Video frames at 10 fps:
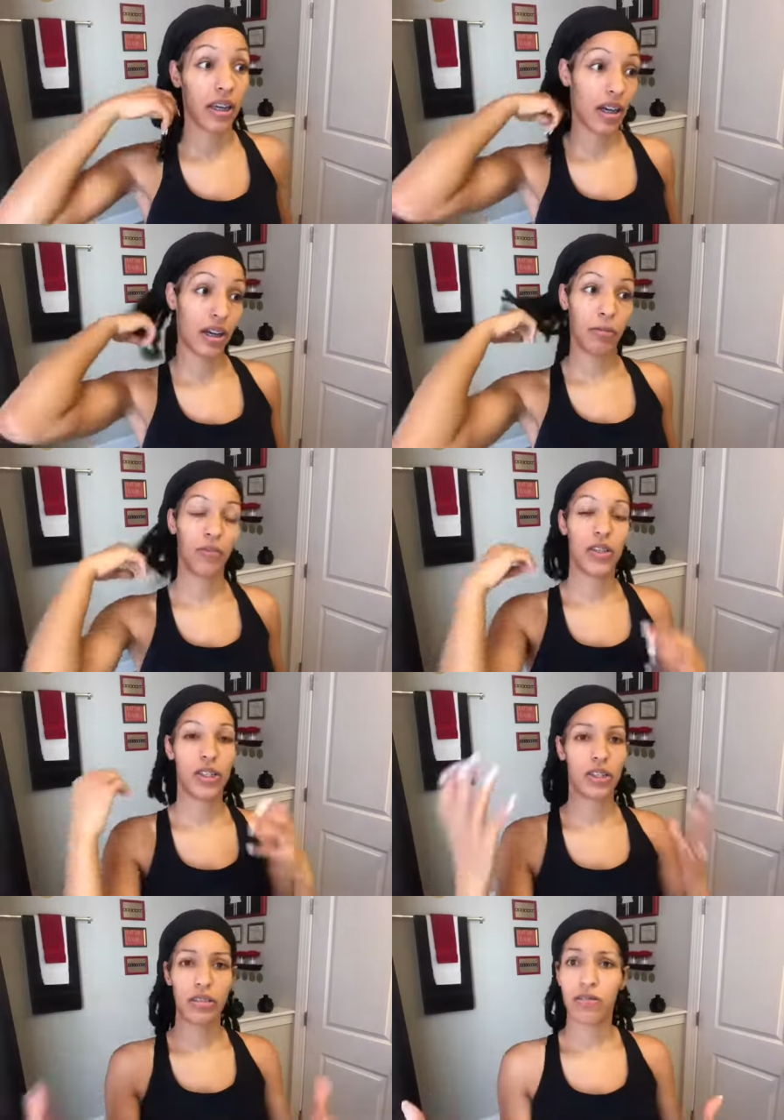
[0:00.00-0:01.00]
Um, if it's
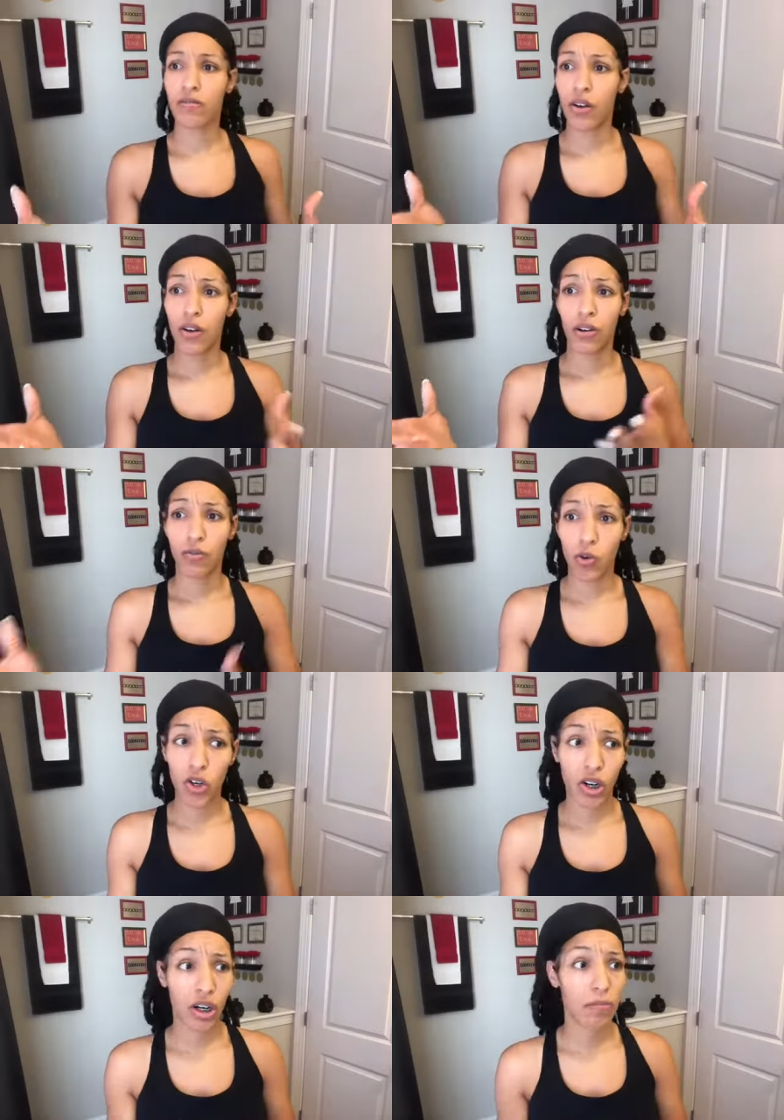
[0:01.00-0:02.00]
still
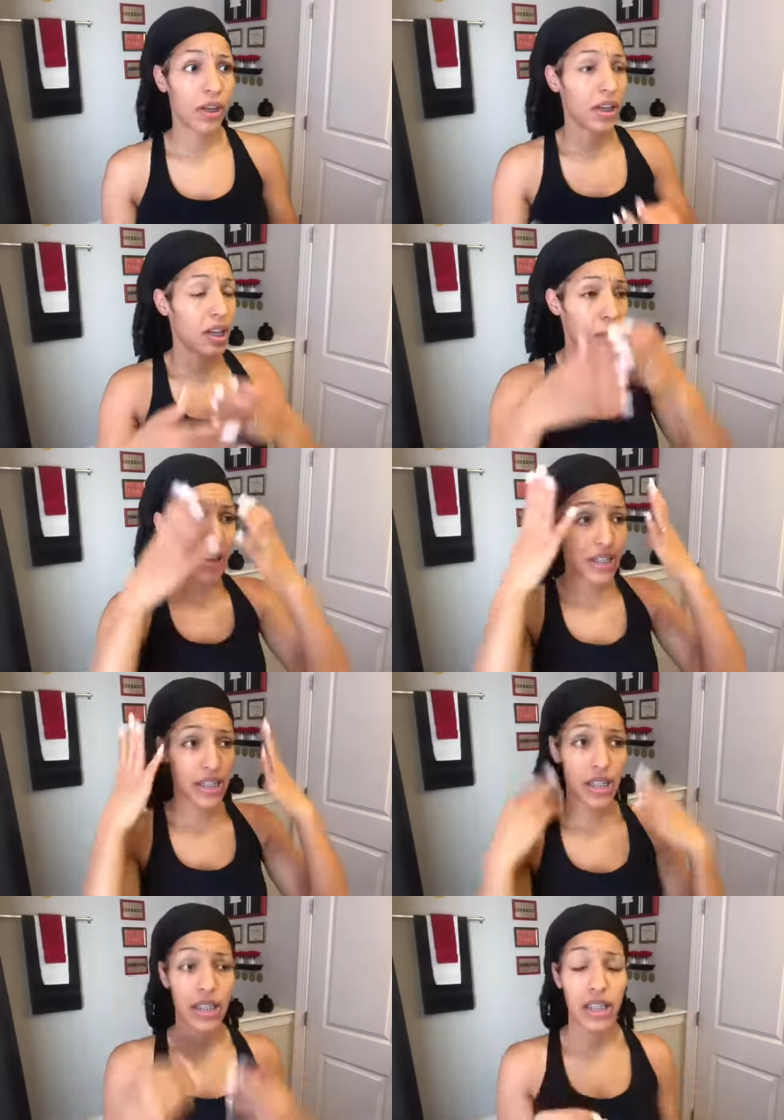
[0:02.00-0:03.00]
warm and my
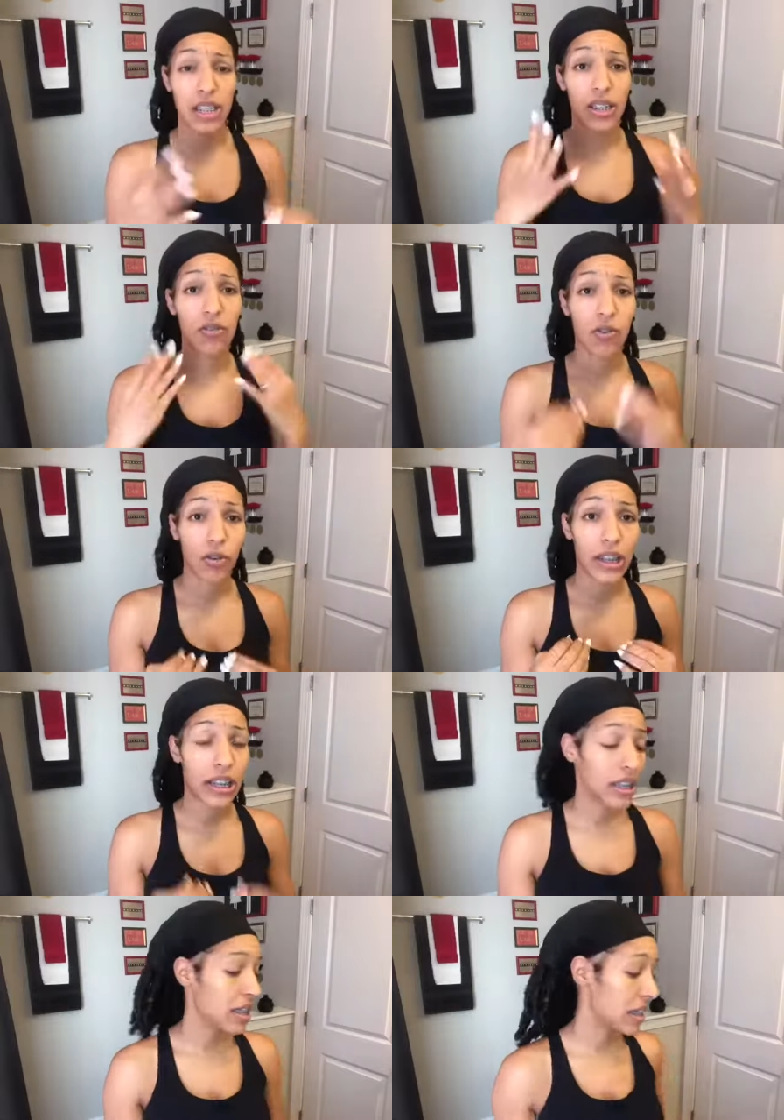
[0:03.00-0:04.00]
skin is still
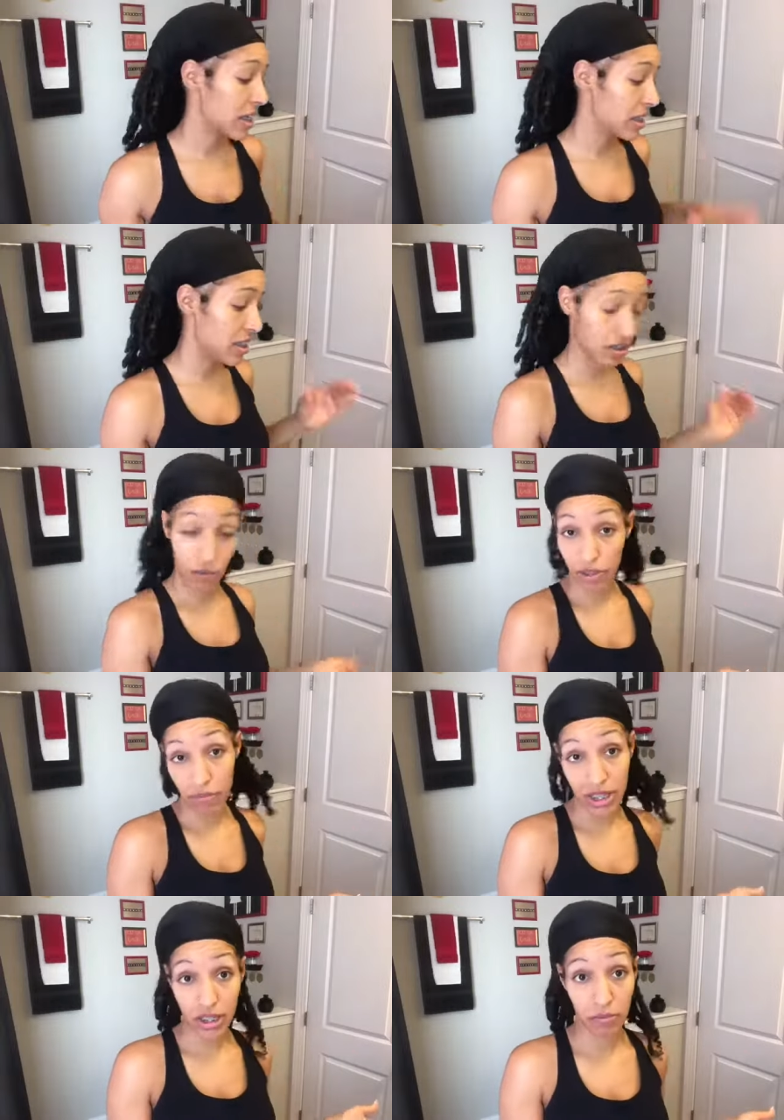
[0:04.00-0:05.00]
oily, then I stick with my
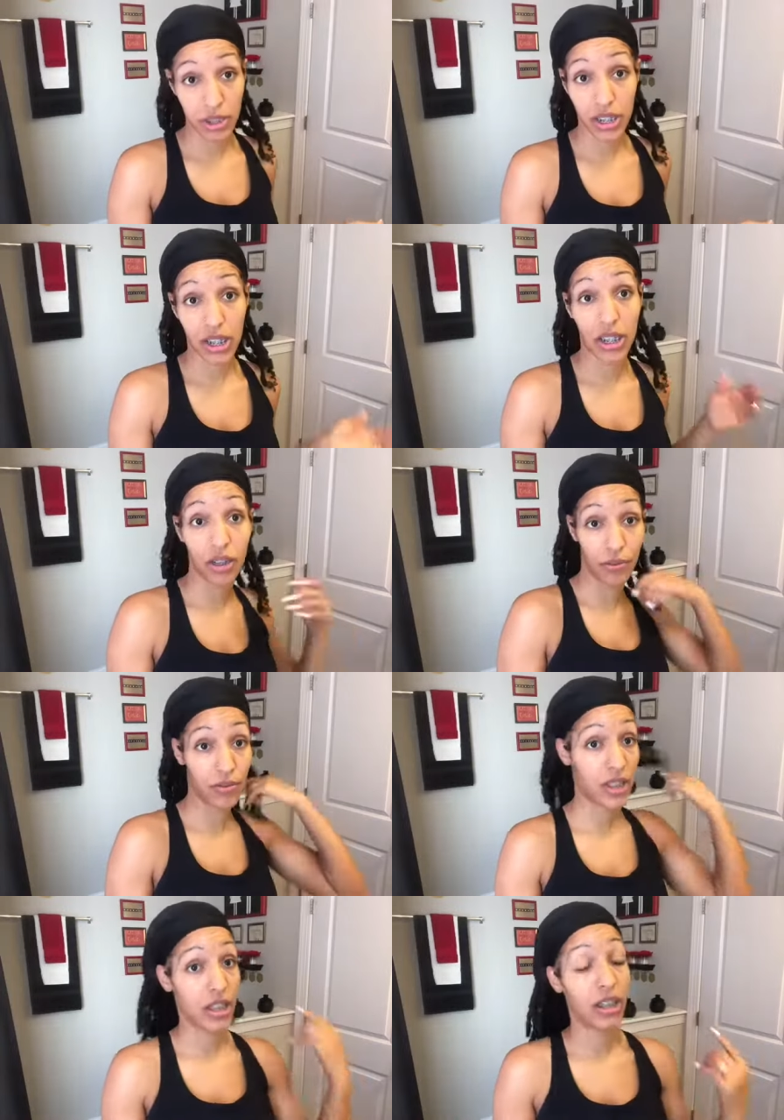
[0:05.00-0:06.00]
summer skincare
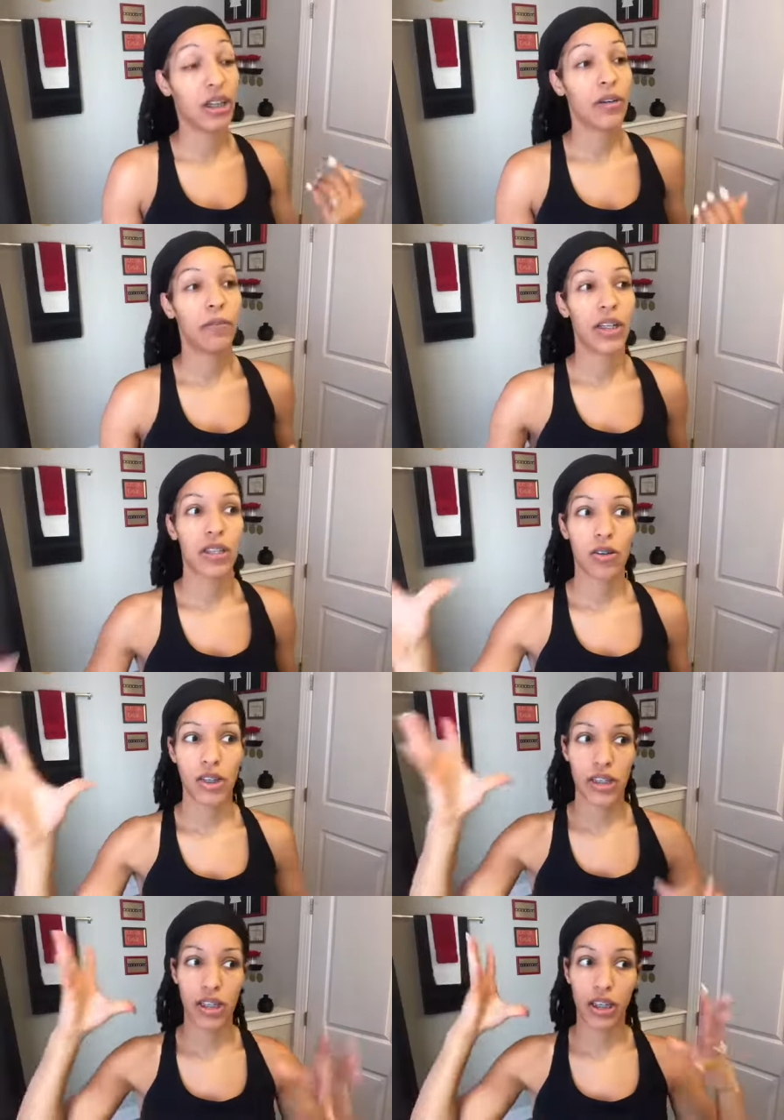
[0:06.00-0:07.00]
routine. When it
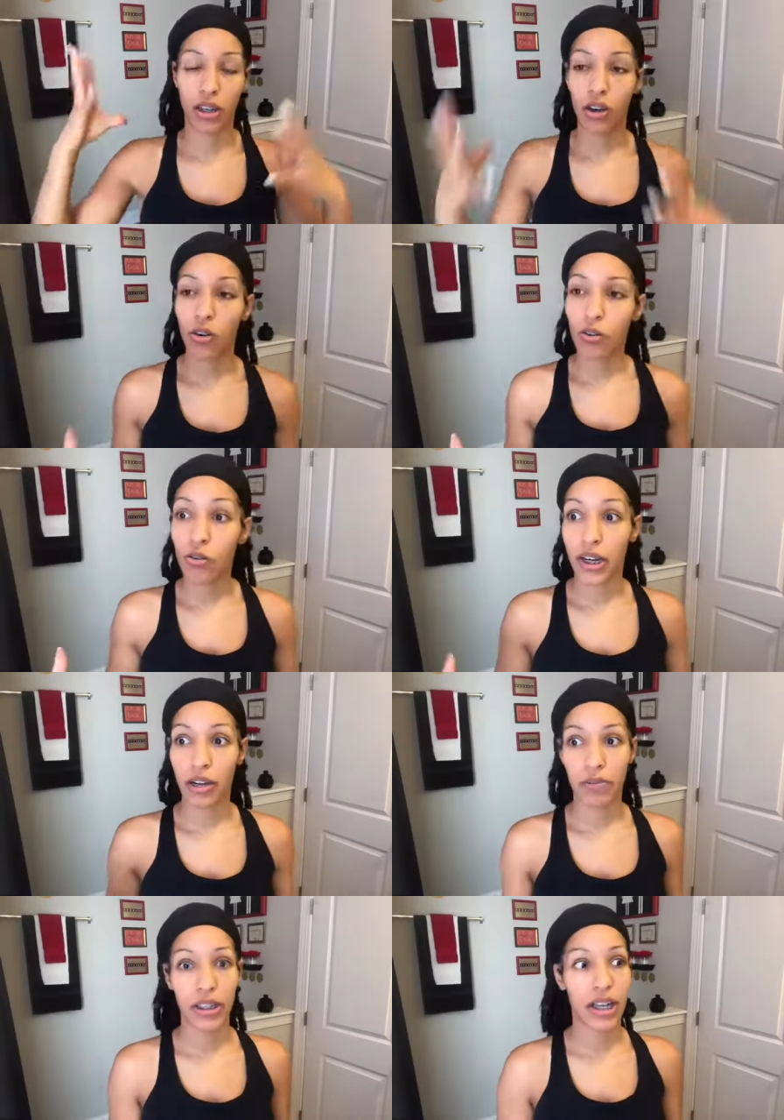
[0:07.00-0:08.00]
starts getting cold and I
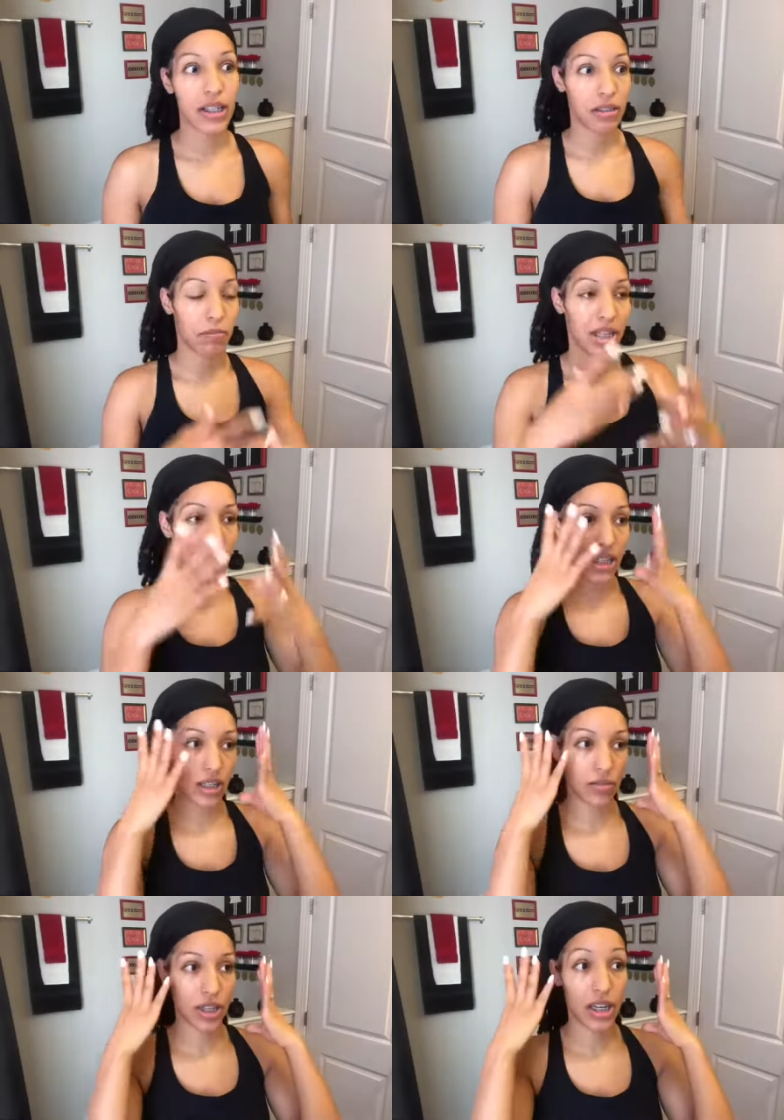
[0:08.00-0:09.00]
realize that my skin
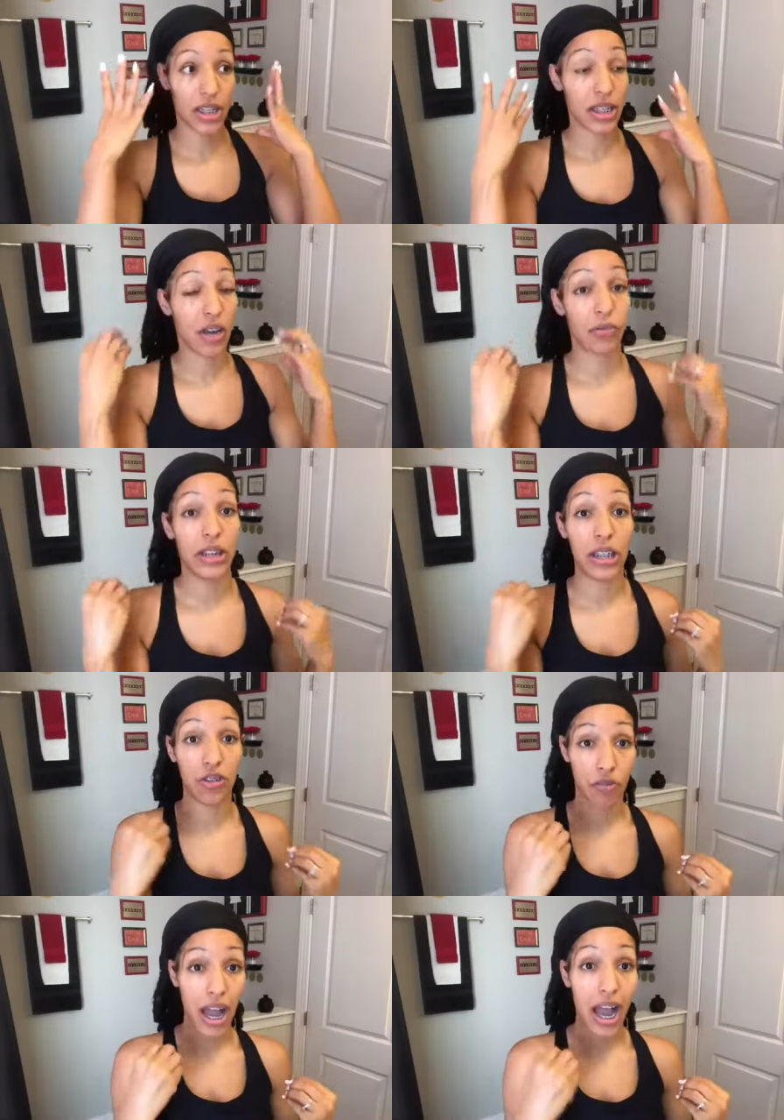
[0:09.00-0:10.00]
okay is now really
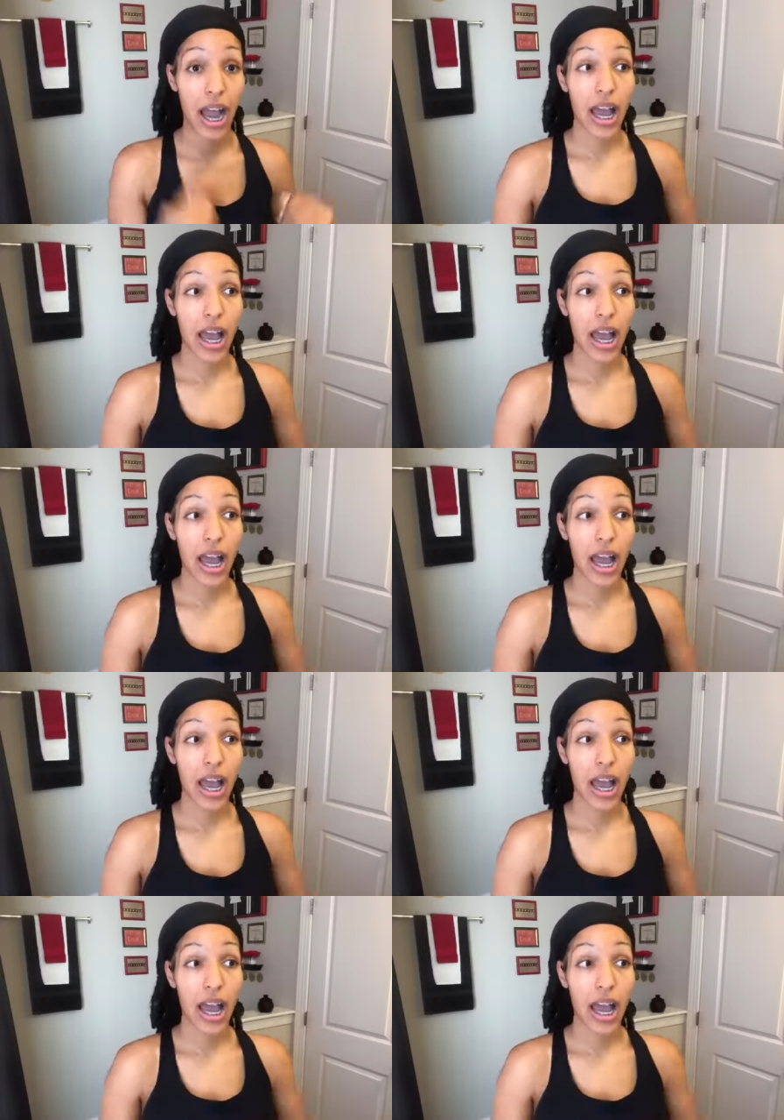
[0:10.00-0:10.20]
dry,